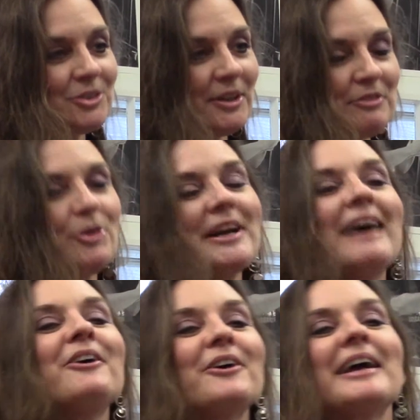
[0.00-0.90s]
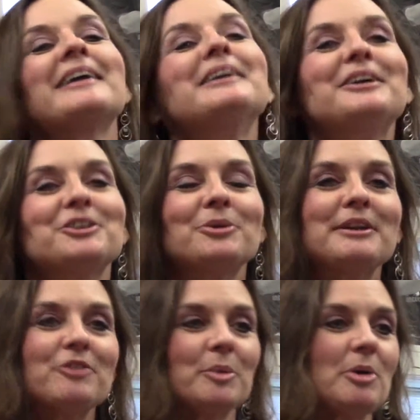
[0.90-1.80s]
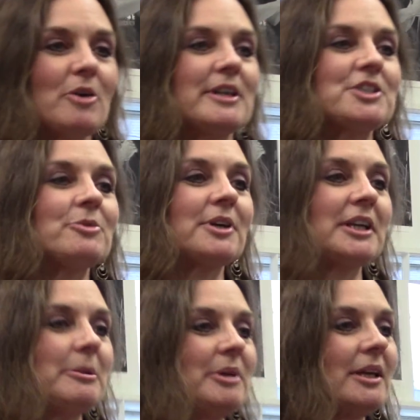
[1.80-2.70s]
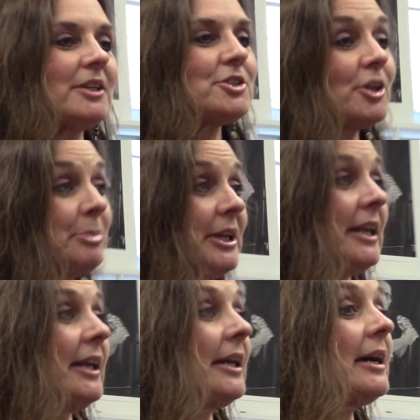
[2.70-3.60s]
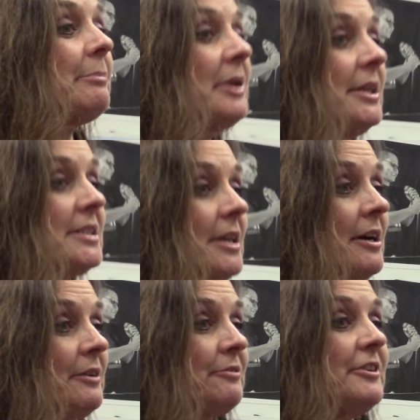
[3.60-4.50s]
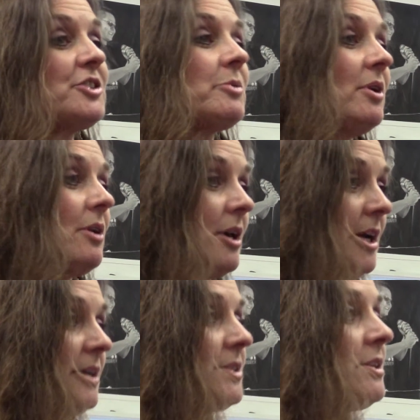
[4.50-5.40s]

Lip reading: 24 now? Okay. 24 poets who are going to be interpreting a piece of visual art.